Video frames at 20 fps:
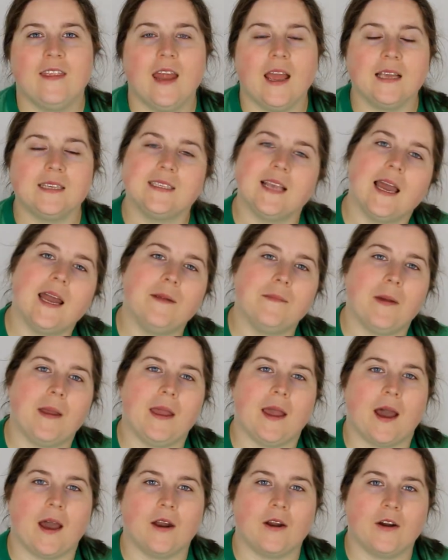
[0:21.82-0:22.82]
next item I
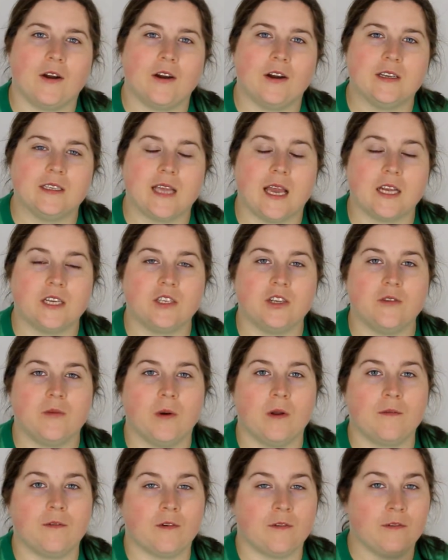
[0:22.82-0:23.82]
got her is actually
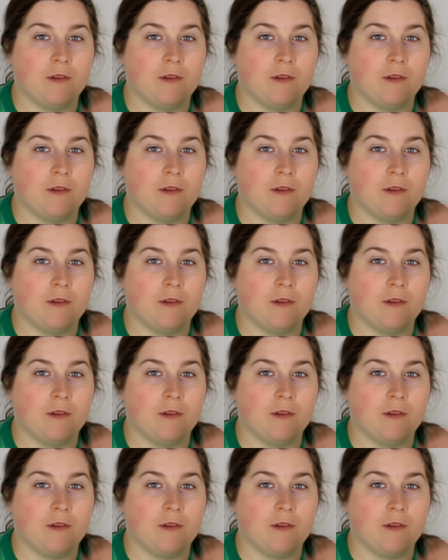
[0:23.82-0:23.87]
one of her